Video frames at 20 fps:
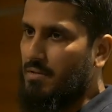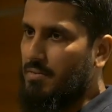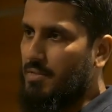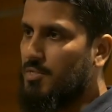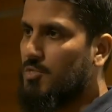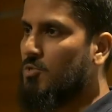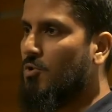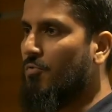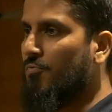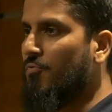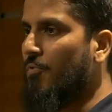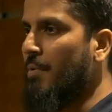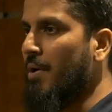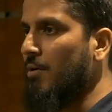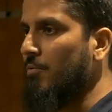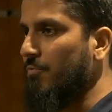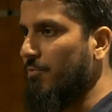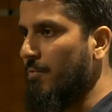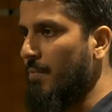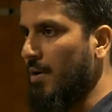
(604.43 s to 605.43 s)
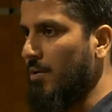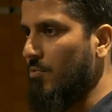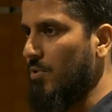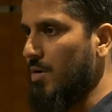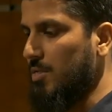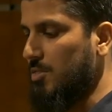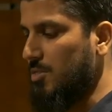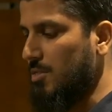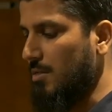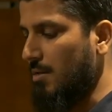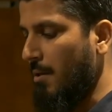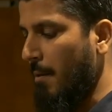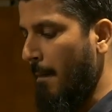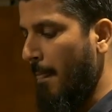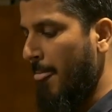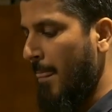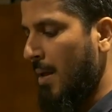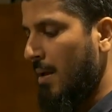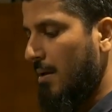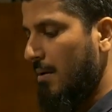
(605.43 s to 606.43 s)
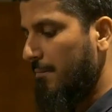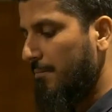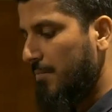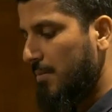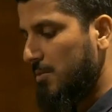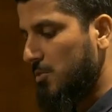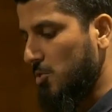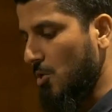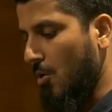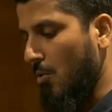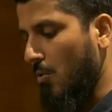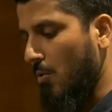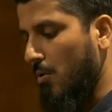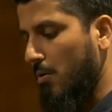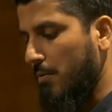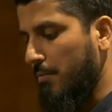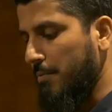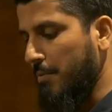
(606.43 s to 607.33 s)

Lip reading: This is not from our religion. So